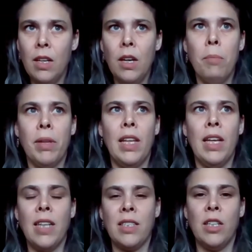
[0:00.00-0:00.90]
but it
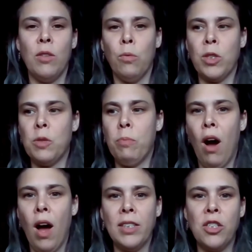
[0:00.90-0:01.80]
doesn't
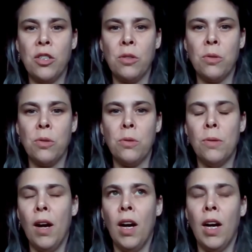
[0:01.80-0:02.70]
respond to
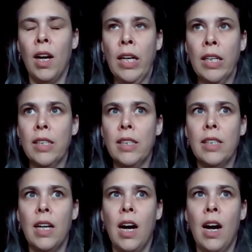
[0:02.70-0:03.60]

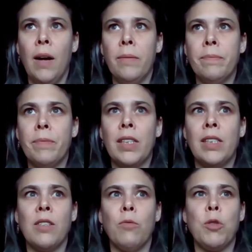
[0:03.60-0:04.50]

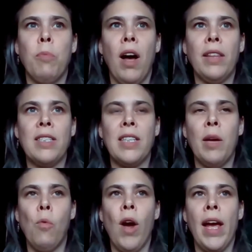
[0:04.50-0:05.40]
the same
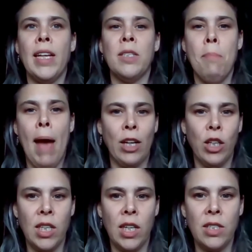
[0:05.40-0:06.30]
way as matter
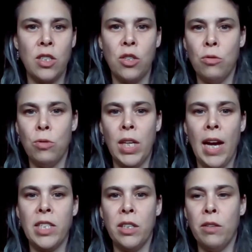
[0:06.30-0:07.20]
does to the
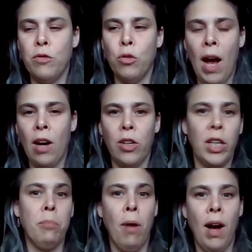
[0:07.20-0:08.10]
idea of duality
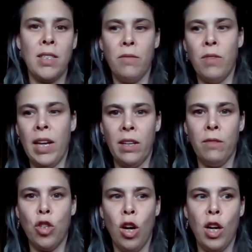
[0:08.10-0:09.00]
and positive negative
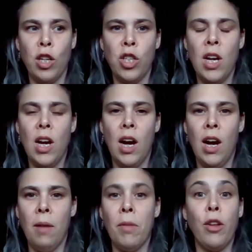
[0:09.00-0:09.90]
charge.
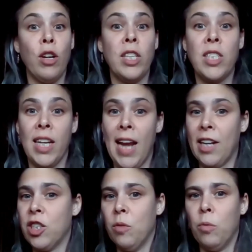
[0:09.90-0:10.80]
There is
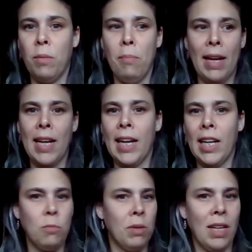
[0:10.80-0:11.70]
connection with magnetics,
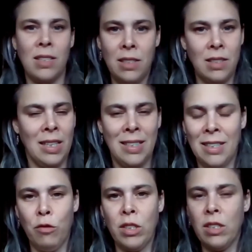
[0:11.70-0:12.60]
but that's a
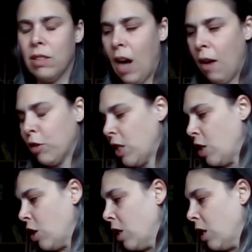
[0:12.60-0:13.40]
different conversation.